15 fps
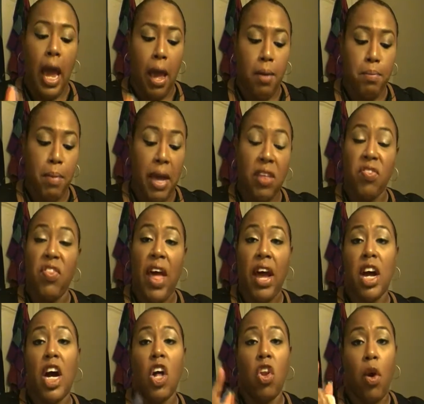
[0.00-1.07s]
and make
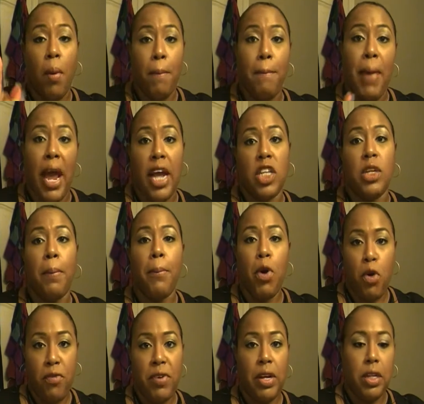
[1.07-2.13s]
that color match
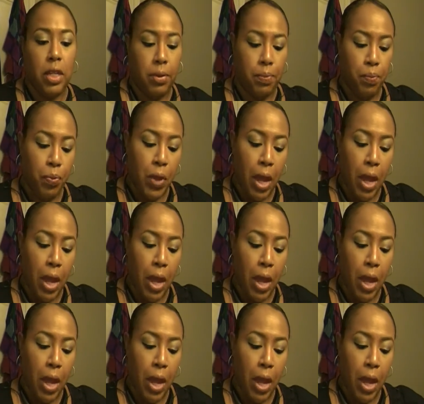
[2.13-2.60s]
perfectly.